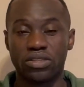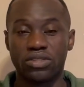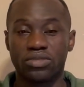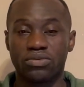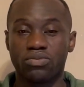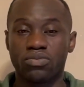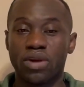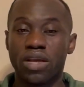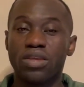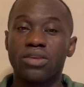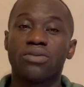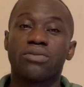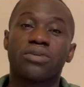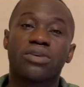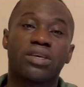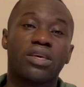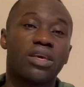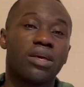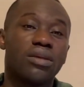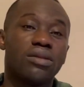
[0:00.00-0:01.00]
is when you
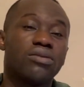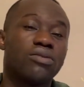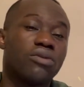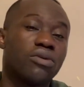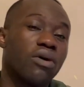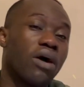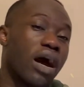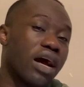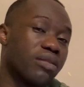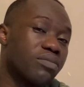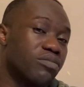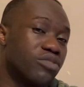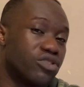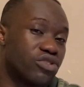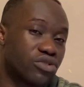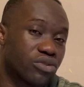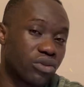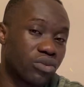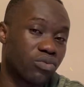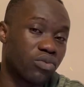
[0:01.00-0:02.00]
gain your
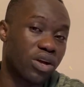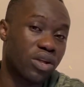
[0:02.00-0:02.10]
admission,